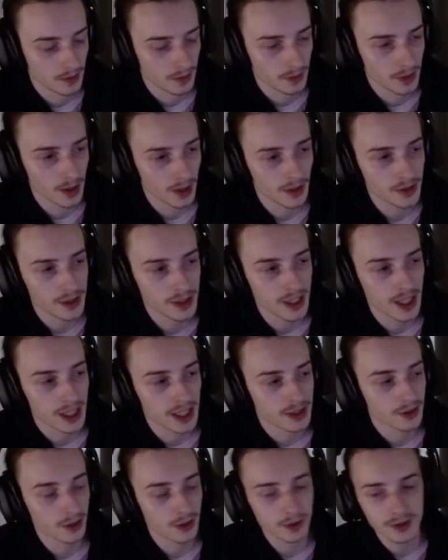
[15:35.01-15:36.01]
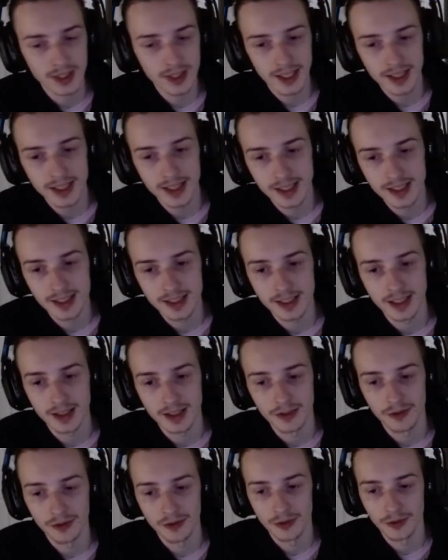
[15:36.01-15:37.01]
But obviously, guys, don't take this
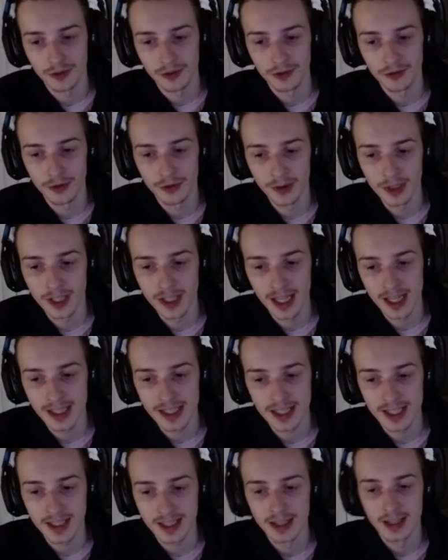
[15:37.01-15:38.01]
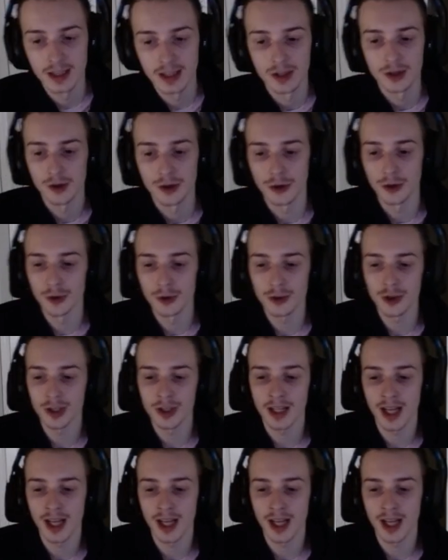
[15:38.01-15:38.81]
fully as you should